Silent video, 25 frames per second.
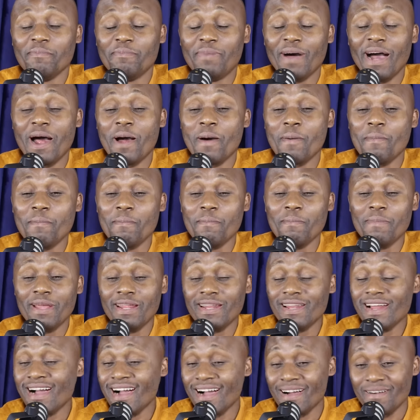But
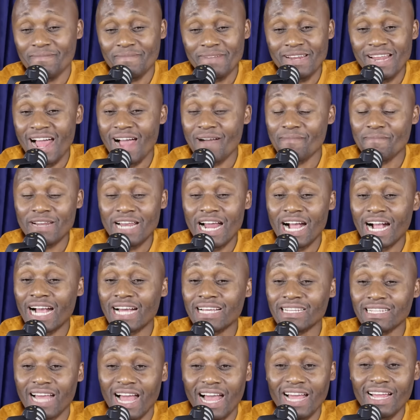mina,
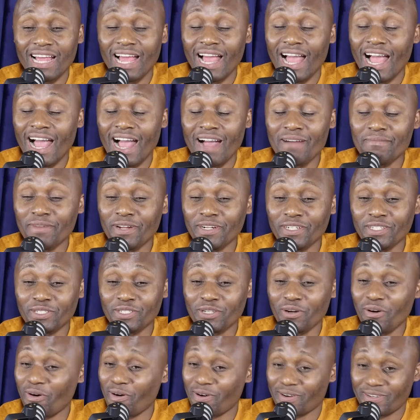guys, I'm not
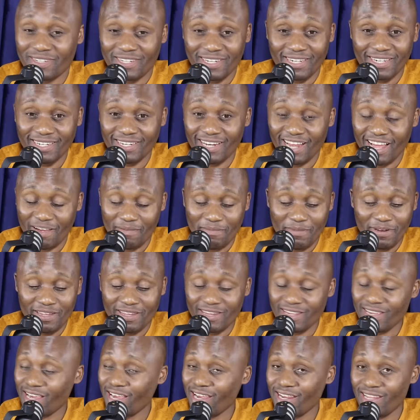shocked. I mean,
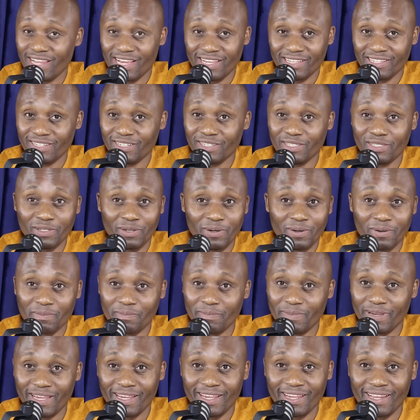DA doesn't shock
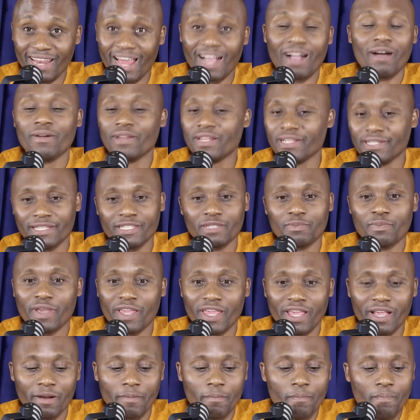me. Like, honestly
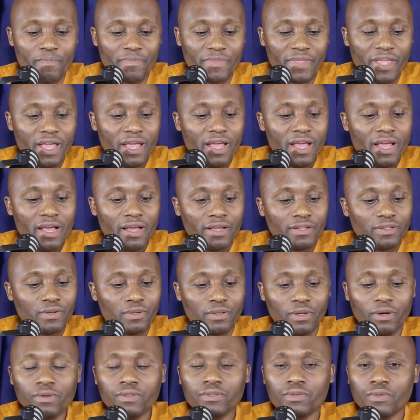speaking, to
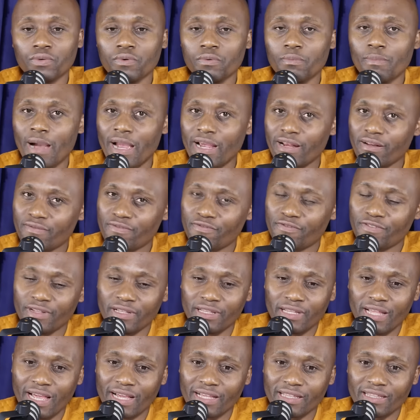those who might
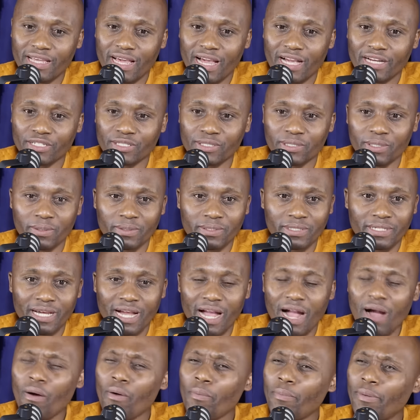feel like they are shocked,
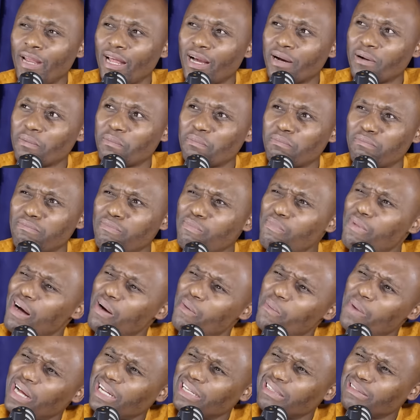I'll be like,
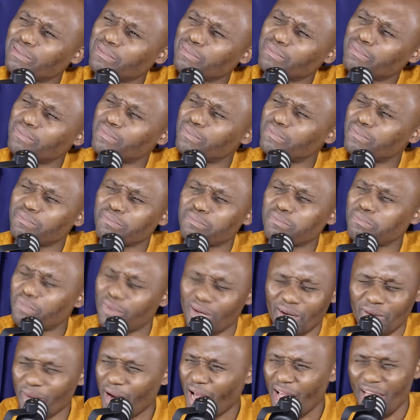what?
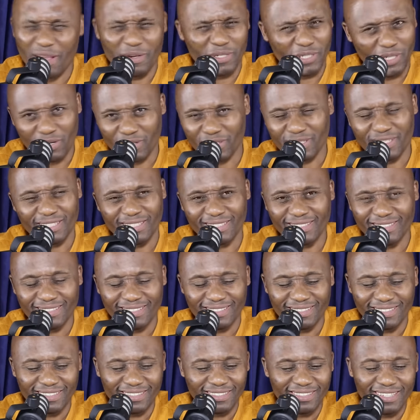Why are you shocked?
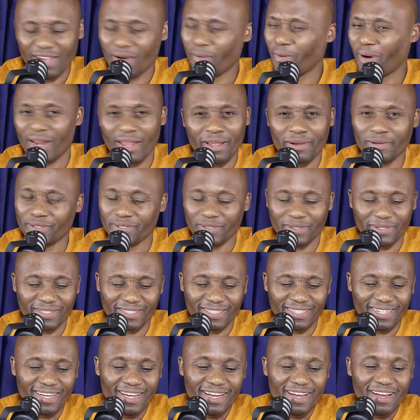Like, why are you
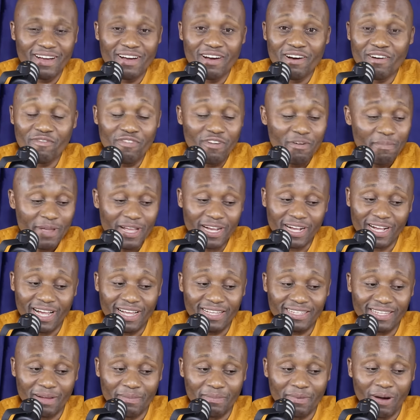shocked? For me,
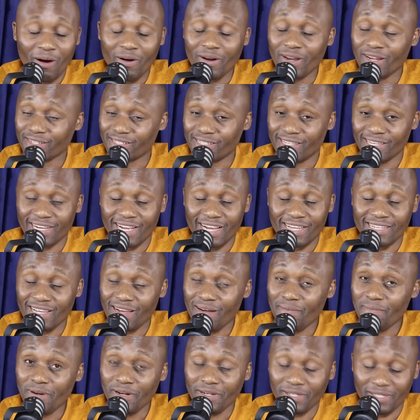guys, I'm
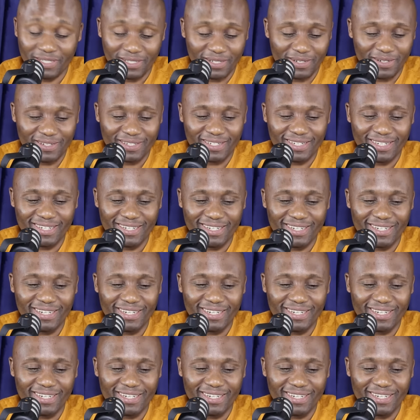not shocked.